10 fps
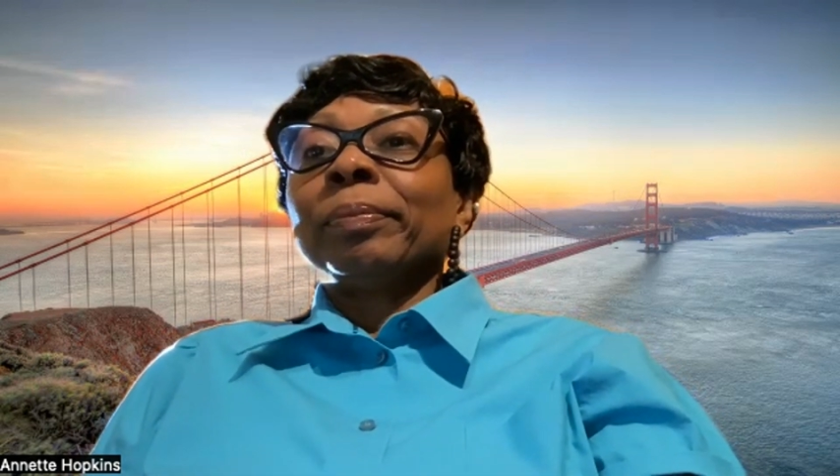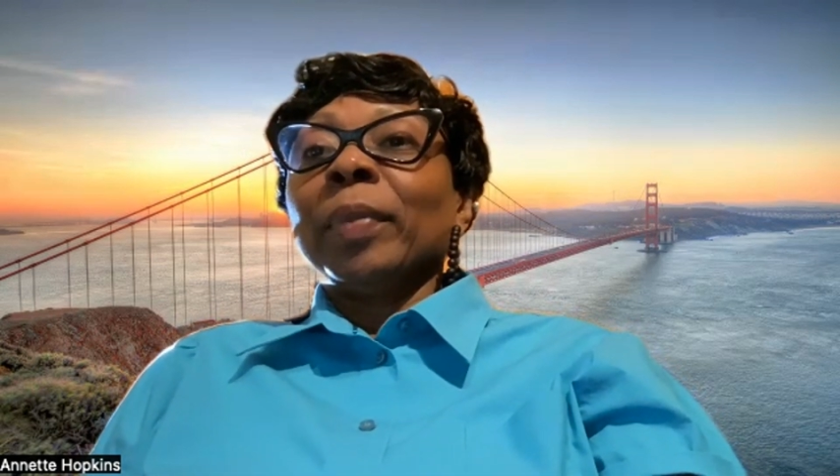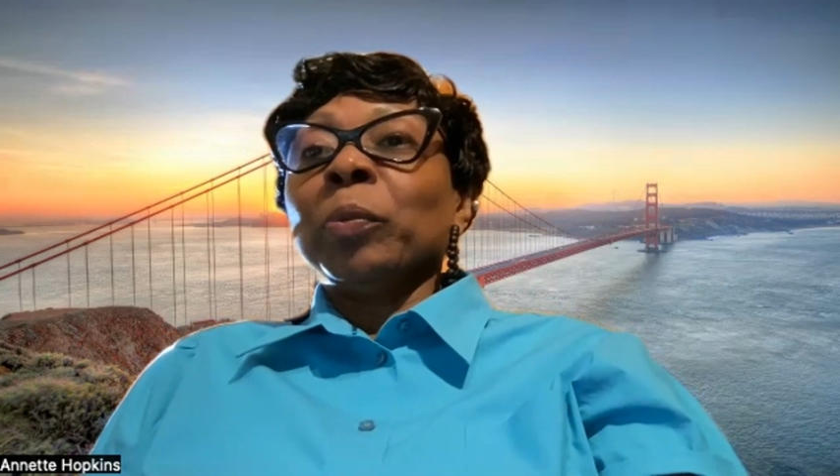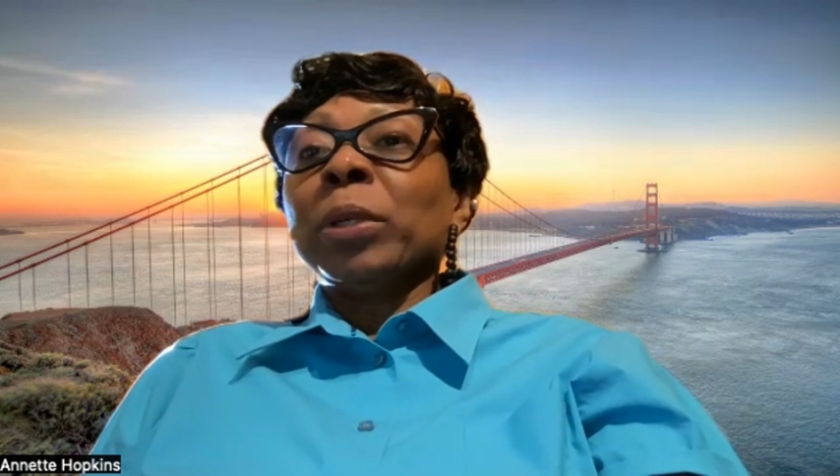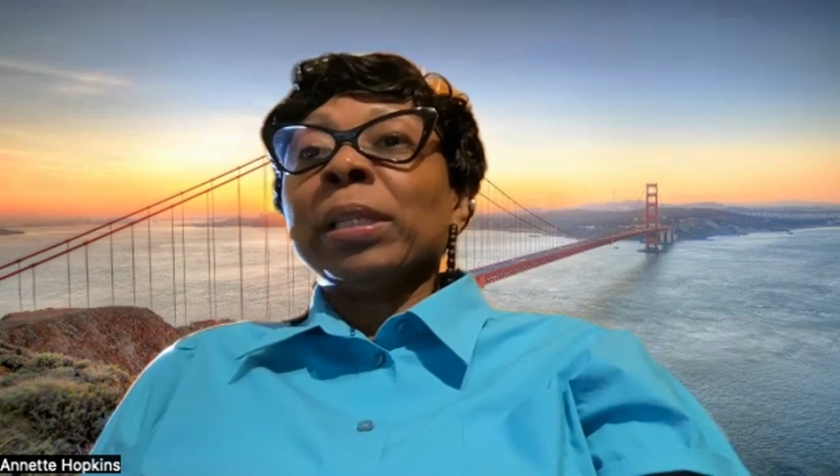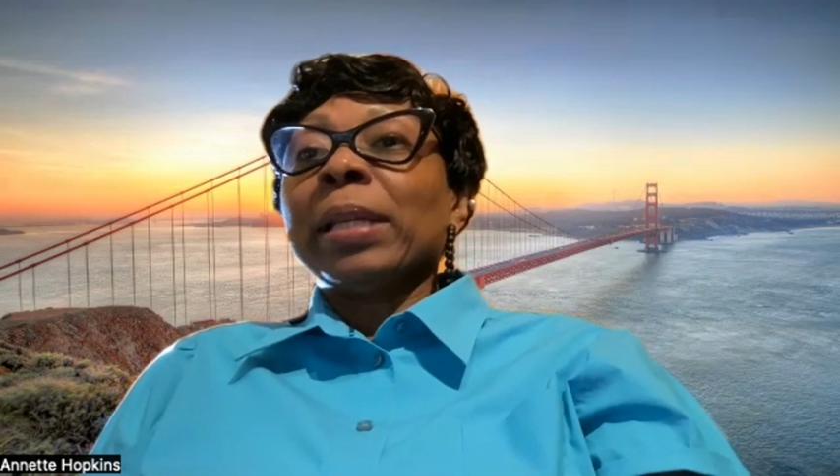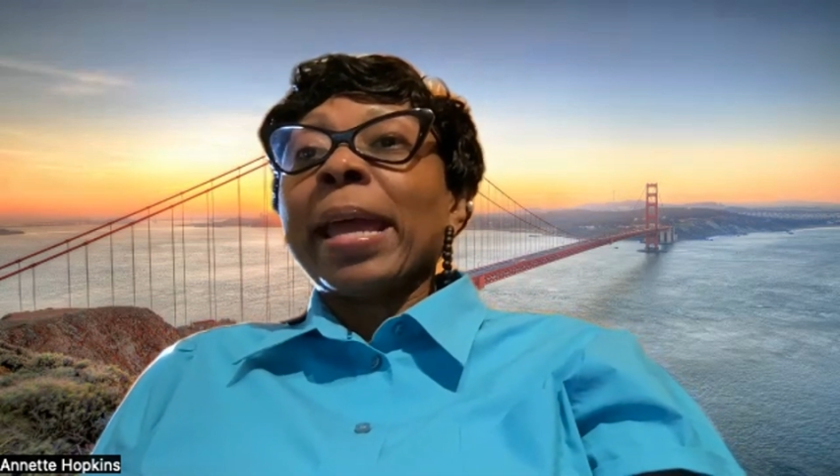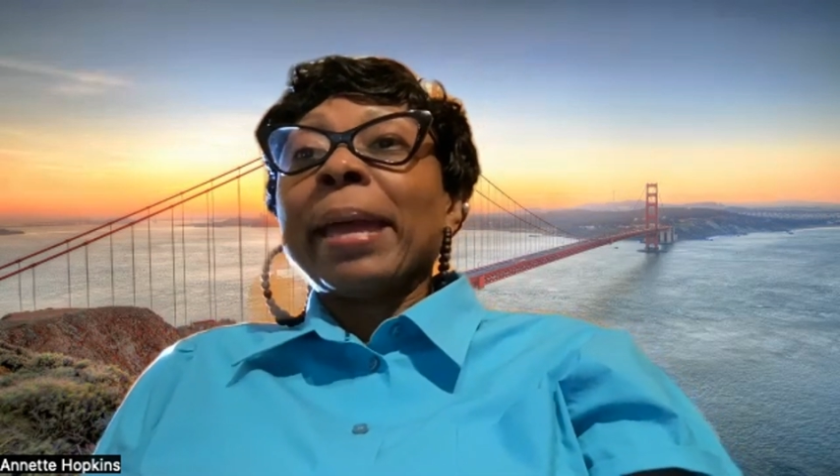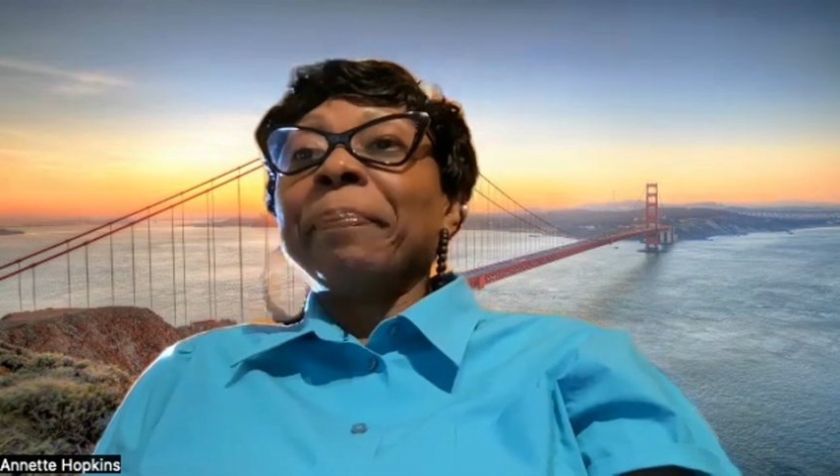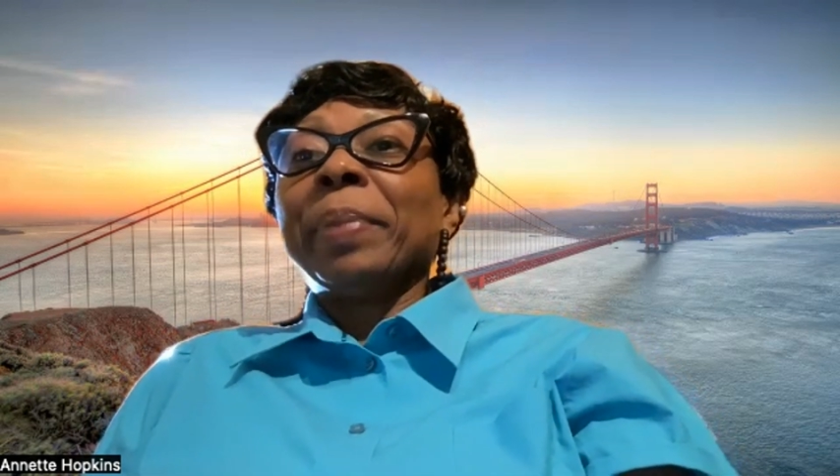wasn't
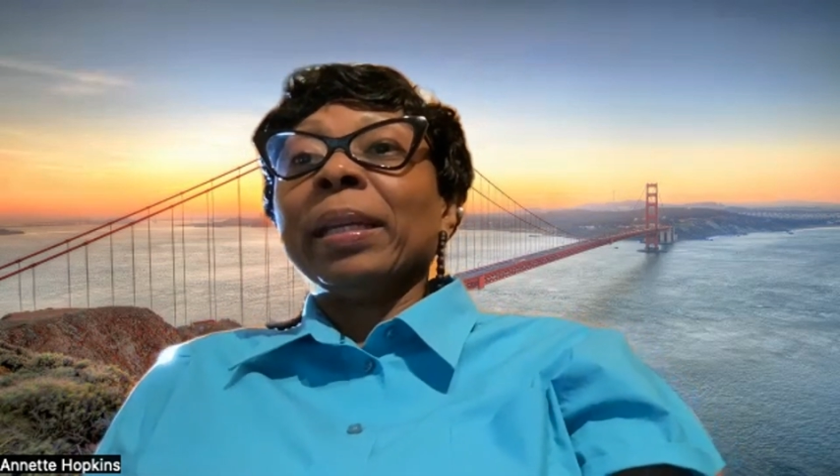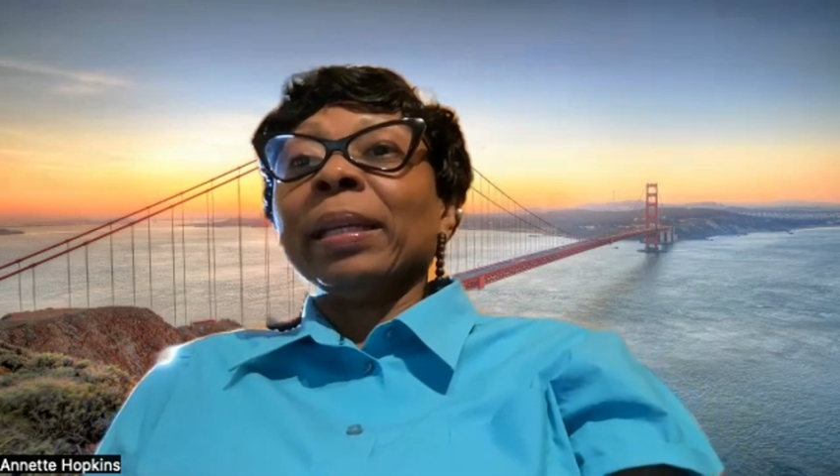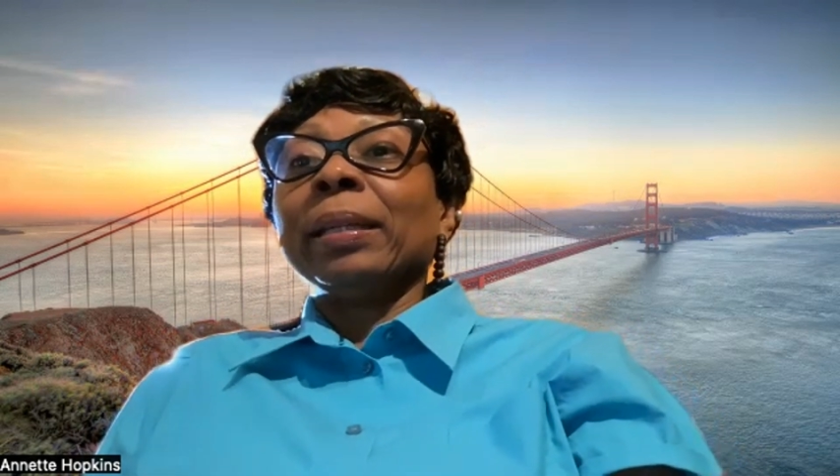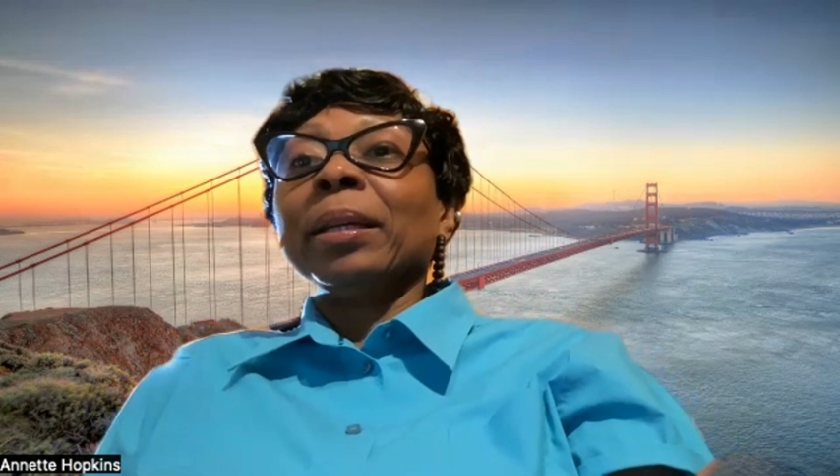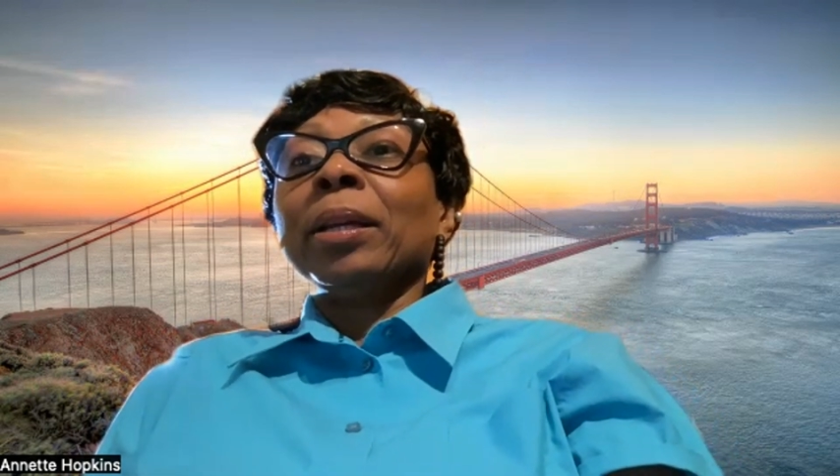happening.